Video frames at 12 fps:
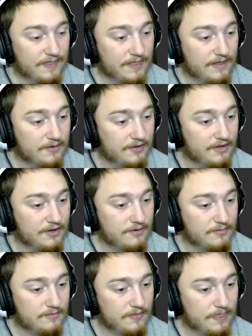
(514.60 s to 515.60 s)
There we
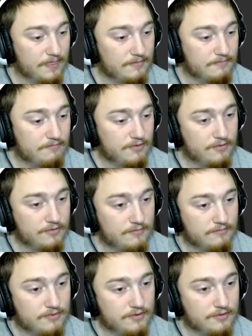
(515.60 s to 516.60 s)
go.
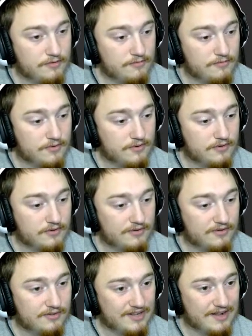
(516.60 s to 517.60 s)
Boom, boom.
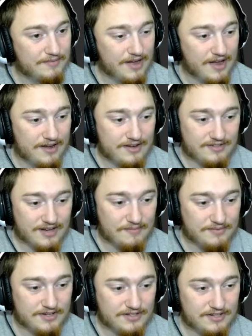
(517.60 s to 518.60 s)
I'm kind of
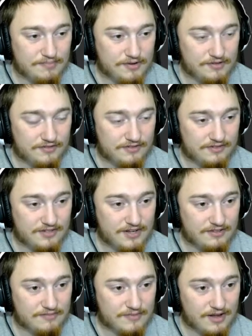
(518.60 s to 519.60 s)
tempted to
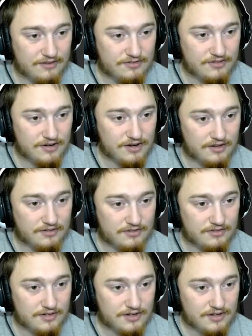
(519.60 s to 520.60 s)
get some
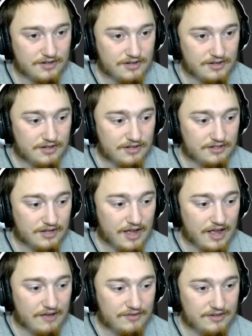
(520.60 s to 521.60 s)
astronauts. I
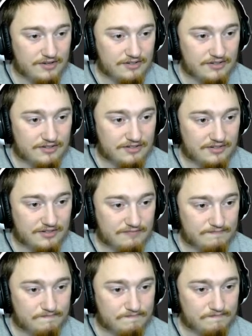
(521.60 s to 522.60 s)
haven't.
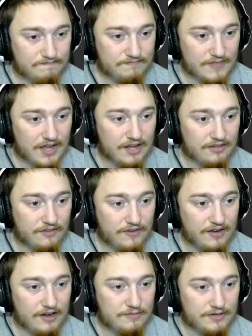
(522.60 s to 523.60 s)
I guess the
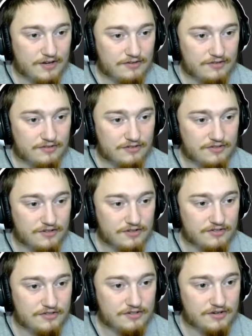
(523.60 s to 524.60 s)
fan expectations are still at
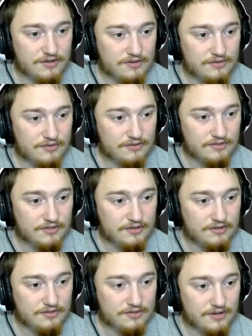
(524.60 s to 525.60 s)
0, so
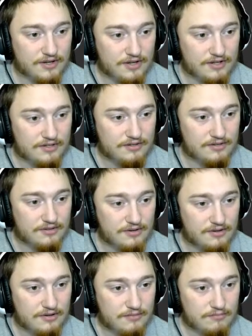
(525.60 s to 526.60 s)
let's go ahead and
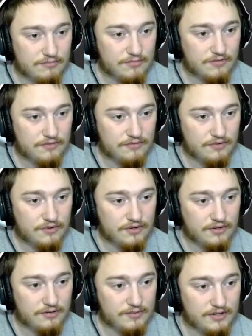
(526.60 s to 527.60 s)
move it forward a
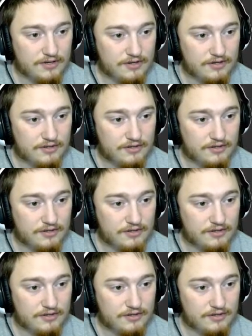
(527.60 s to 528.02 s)
little bit here.